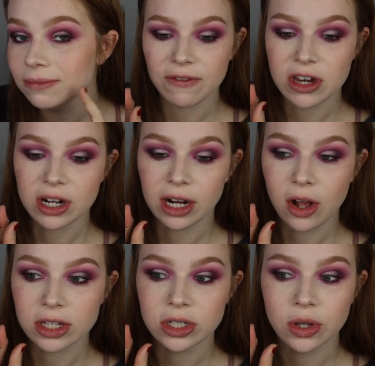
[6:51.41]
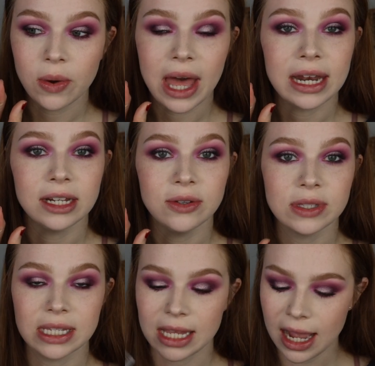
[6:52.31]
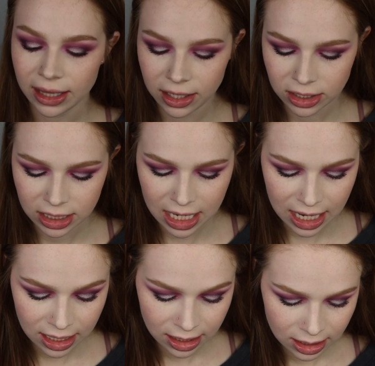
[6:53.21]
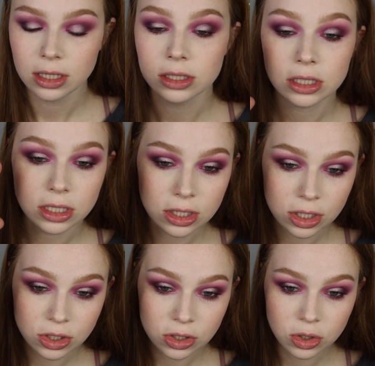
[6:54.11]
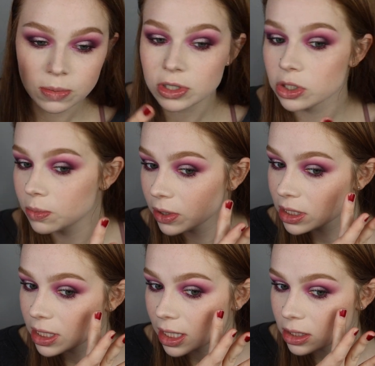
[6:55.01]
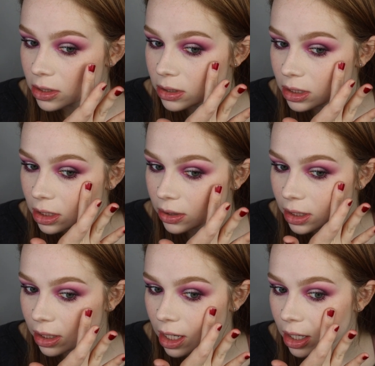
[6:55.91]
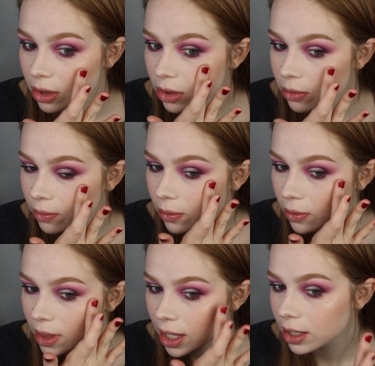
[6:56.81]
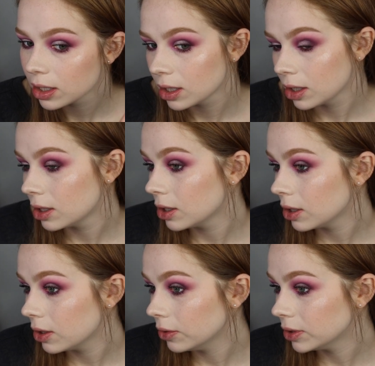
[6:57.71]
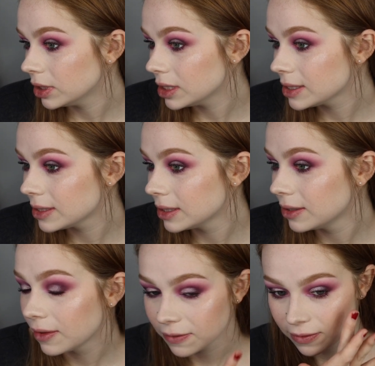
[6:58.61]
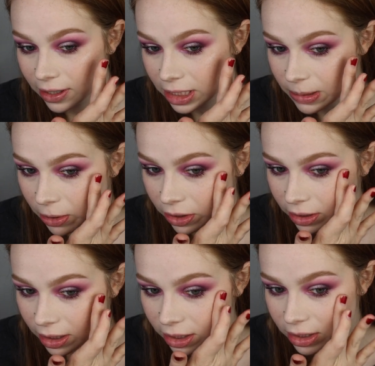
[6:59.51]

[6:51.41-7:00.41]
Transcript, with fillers: I figured I'd also go ahead and use this highlighter today, which is super, super intense. So I'm just gonna go ahead and throw that, oh goodness, very sparkly on